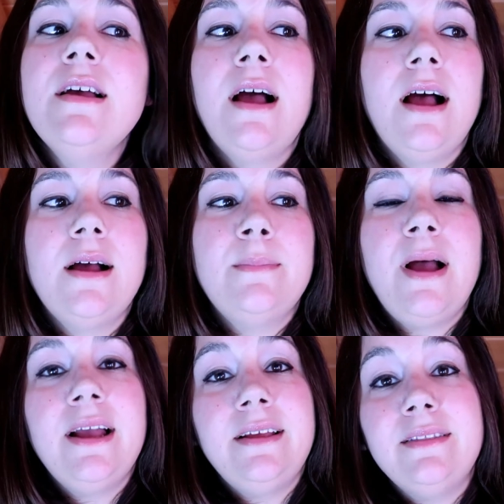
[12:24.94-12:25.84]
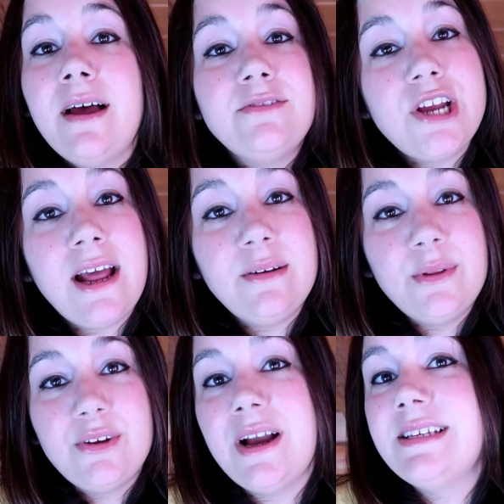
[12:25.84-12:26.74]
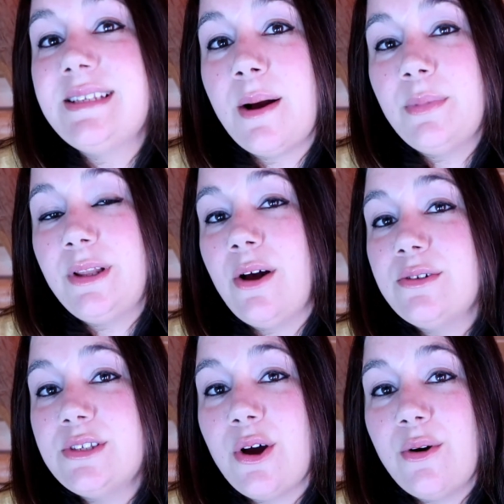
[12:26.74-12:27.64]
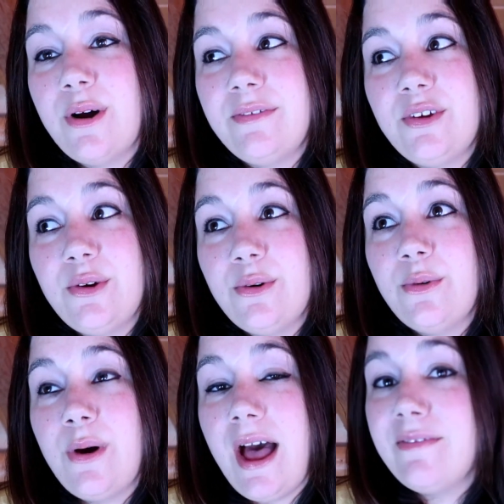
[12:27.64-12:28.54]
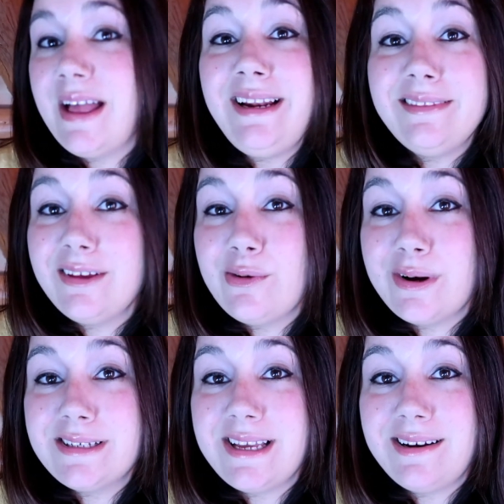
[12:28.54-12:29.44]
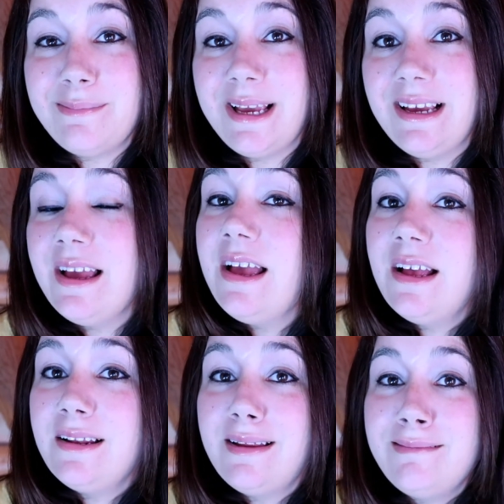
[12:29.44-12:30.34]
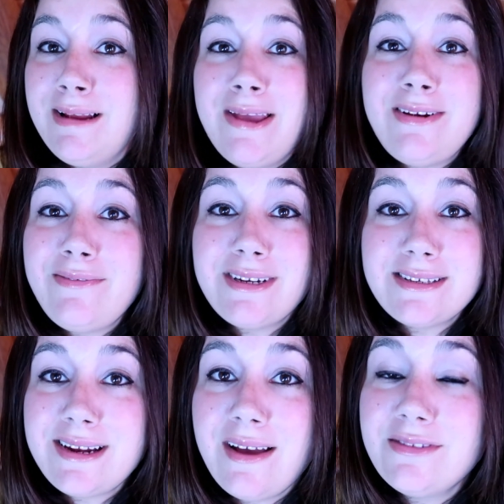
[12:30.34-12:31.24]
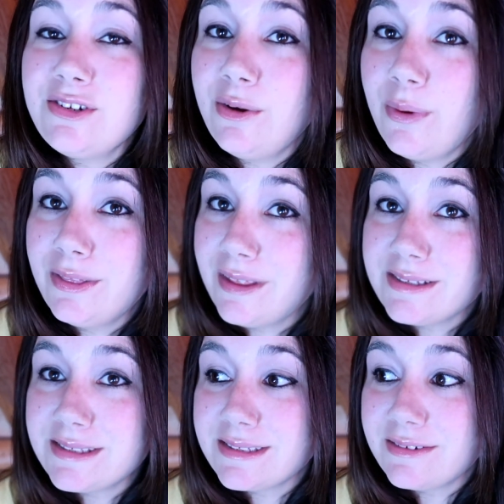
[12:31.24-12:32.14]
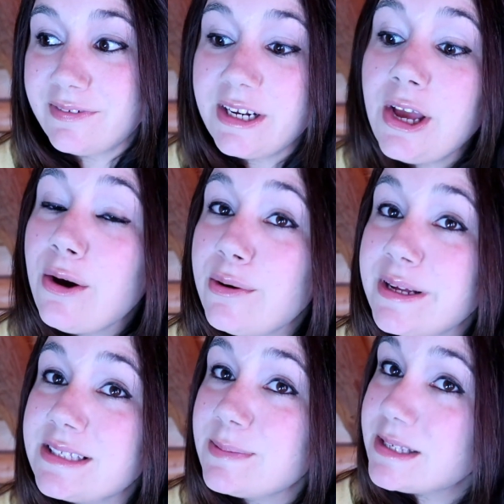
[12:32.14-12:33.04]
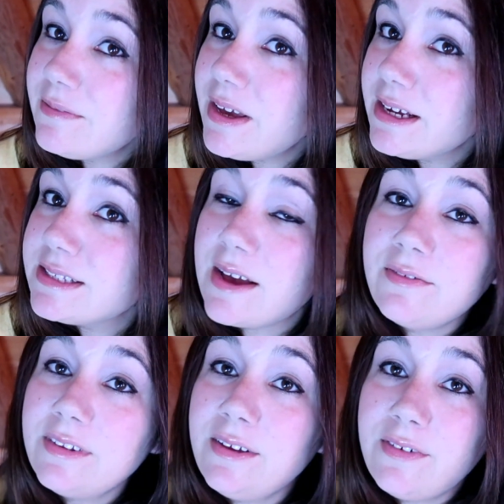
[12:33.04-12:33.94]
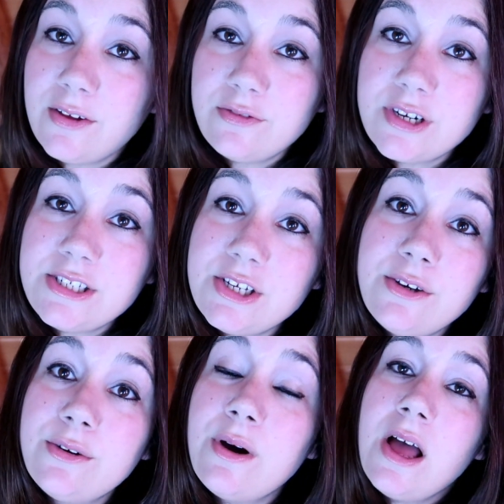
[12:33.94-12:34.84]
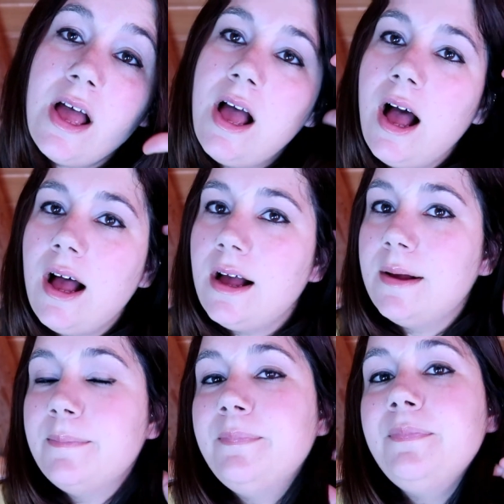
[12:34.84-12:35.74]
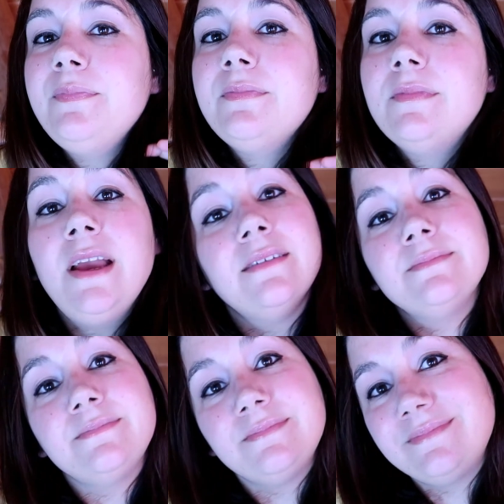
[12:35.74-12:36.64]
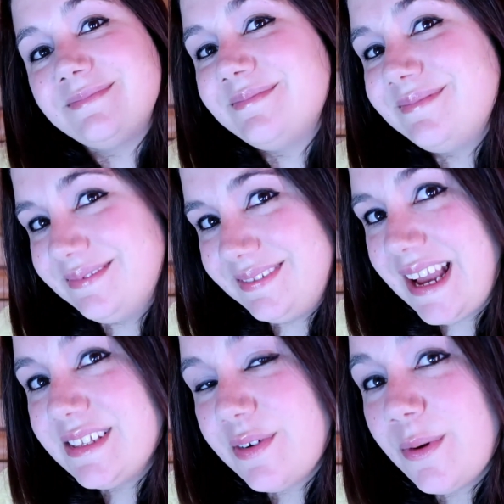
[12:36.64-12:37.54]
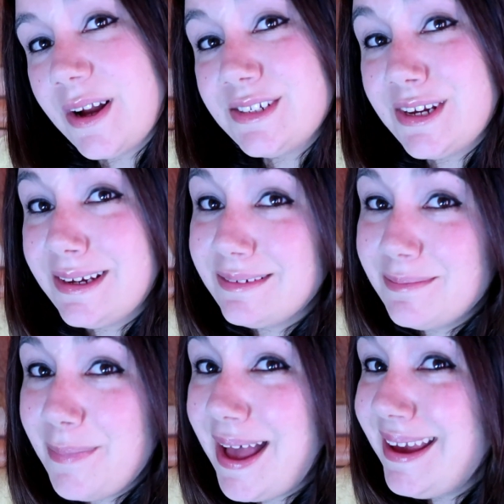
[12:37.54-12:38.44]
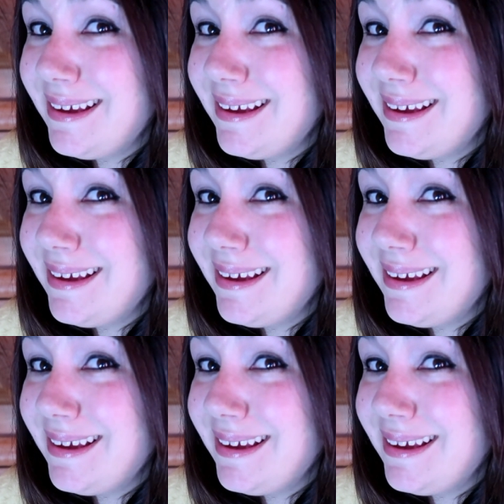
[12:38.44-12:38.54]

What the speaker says: I love chatting with you guys down below, so if you have anything you want to say to me, that even if it doesn't have to do with this video in specific, definitely feel free to. Yeah, thanks for watching. Bye.